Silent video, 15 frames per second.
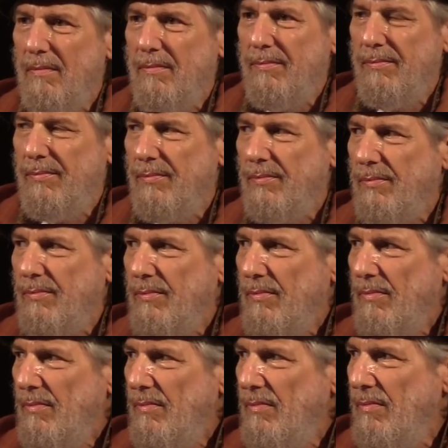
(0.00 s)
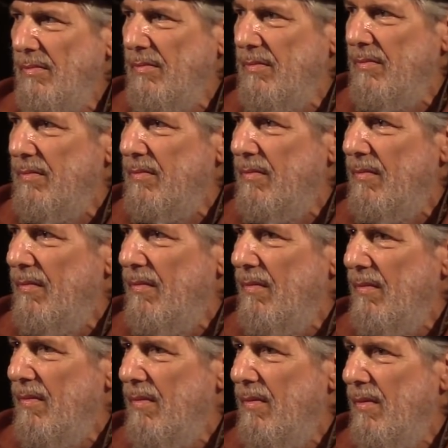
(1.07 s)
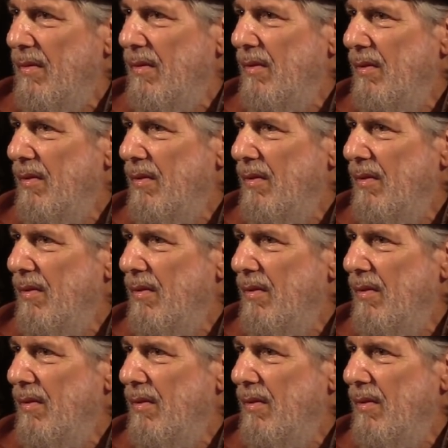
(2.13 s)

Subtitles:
(no one is talking)